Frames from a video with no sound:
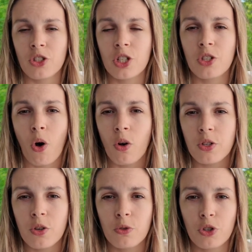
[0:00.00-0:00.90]
she's
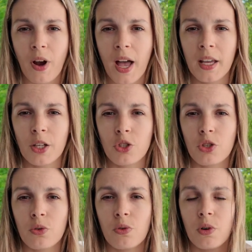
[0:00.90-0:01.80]
also trying
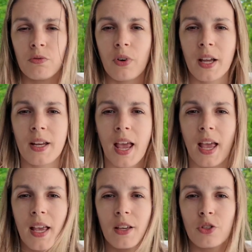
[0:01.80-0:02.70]
to write
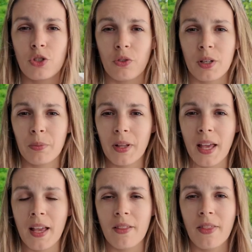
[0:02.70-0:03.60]
a
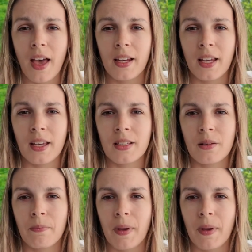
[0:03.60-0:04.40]
screenplay that is